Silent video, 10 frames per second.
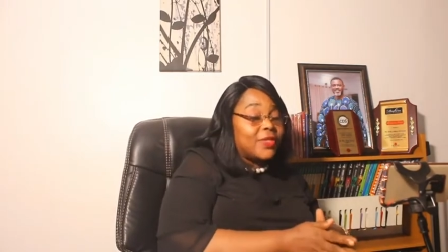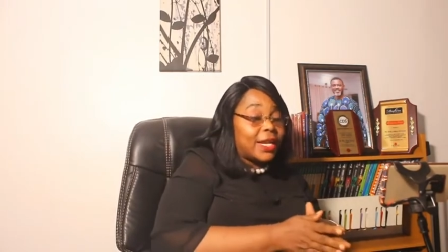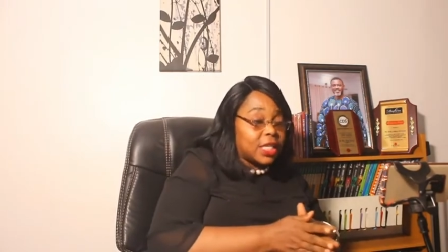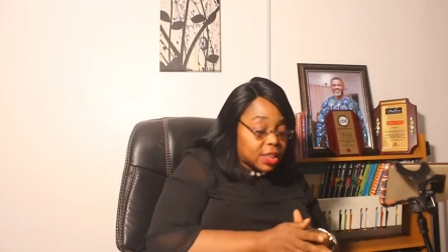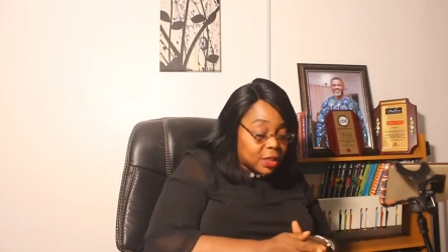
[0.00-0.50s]

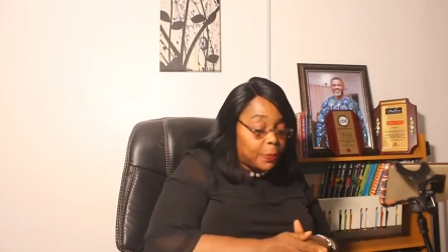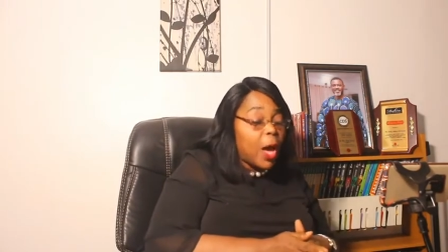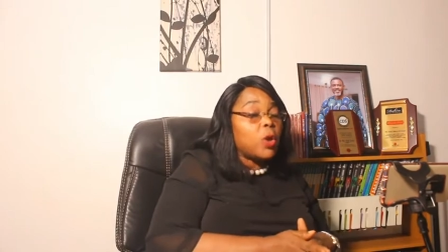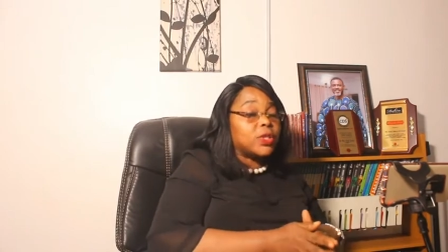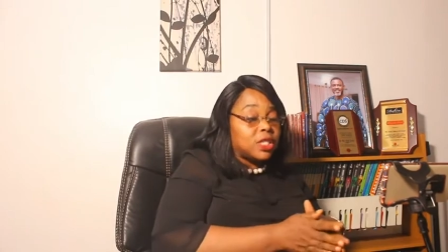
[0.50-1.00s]
then it's
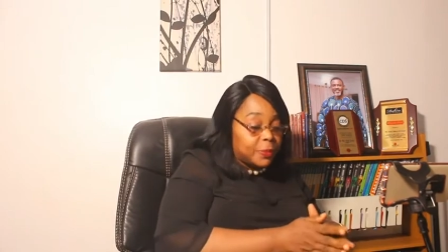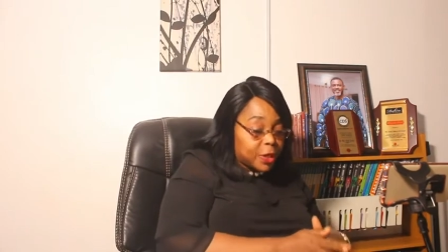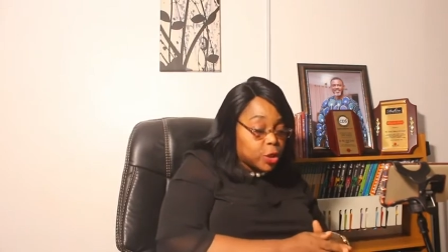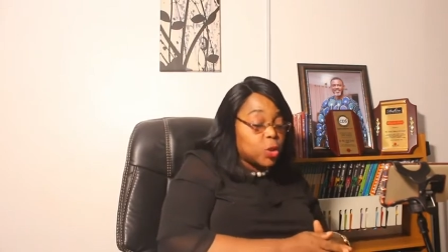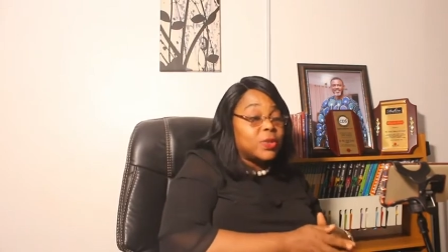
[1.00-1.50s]
supposed to be
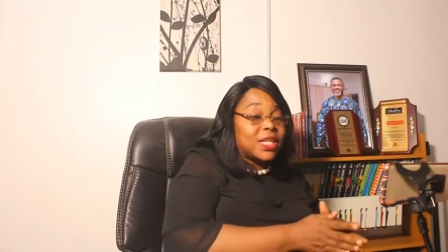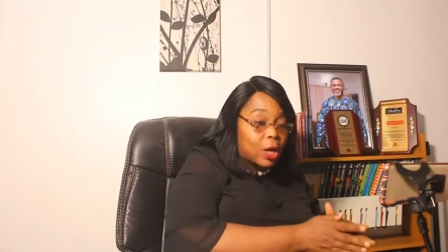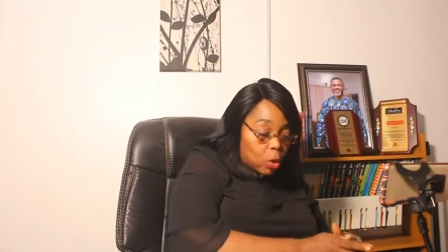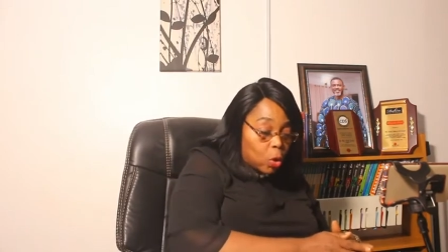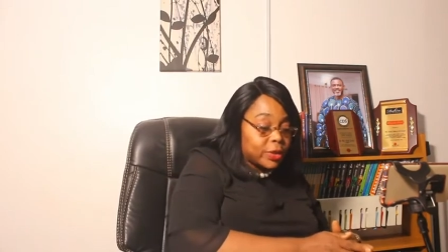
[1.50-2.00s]
used
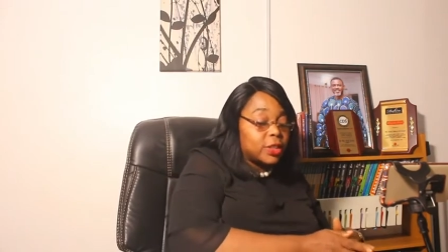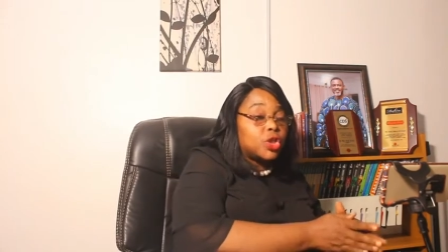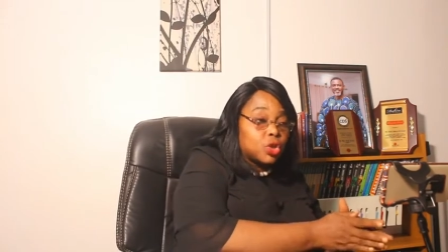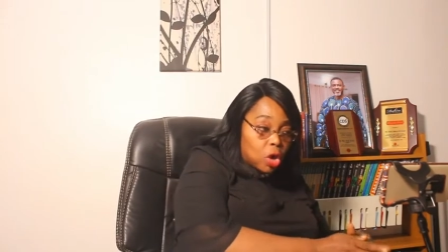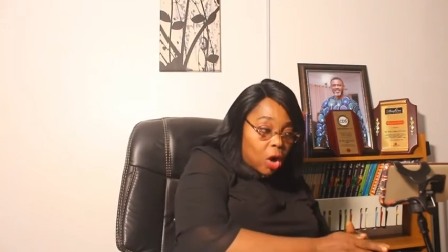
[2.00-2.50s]
according
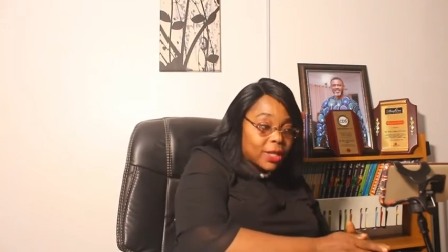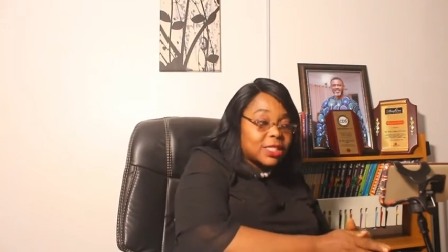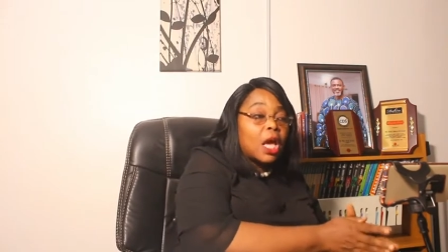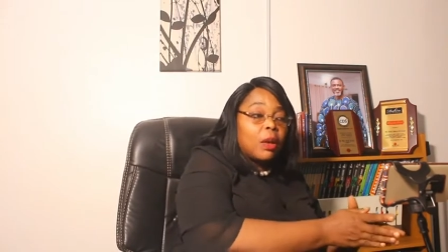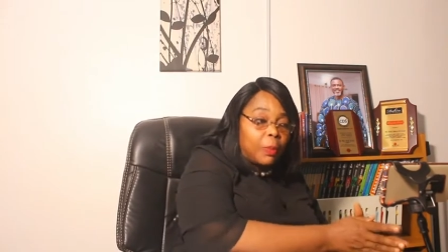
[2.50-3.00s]
to
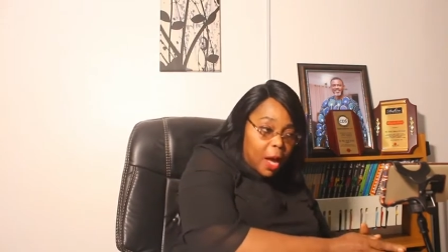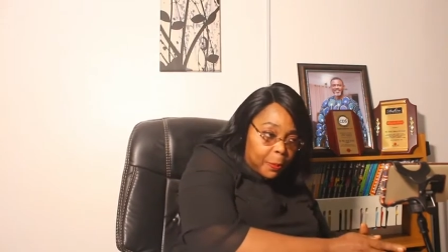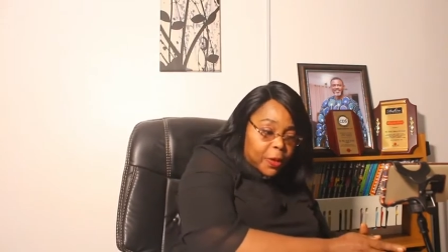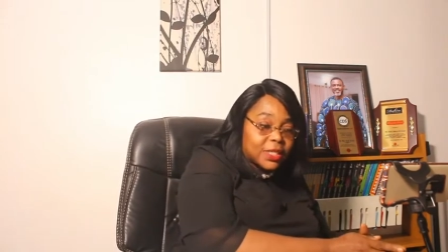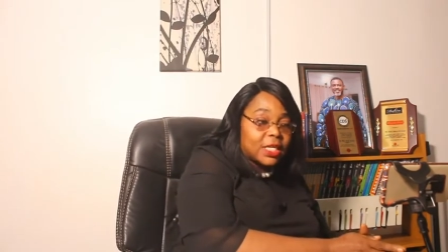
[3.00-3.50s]
God's
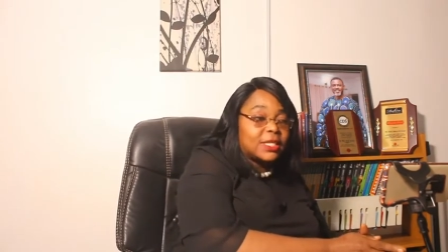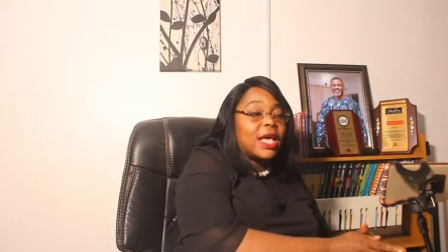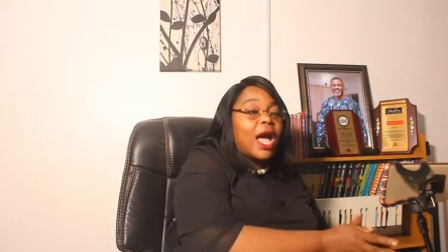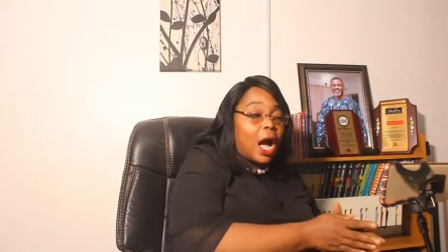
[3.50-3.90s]
purposes,